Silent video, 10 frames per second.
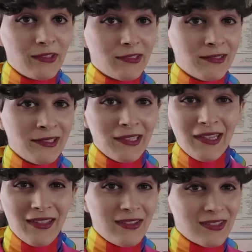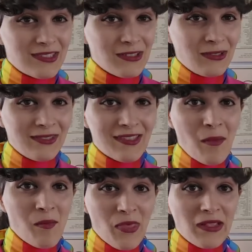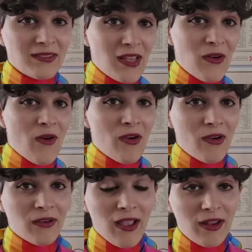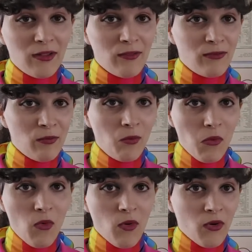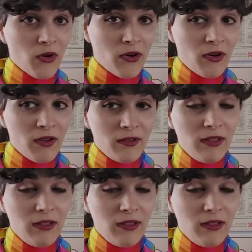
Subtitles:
So there's still some things that are kind of more,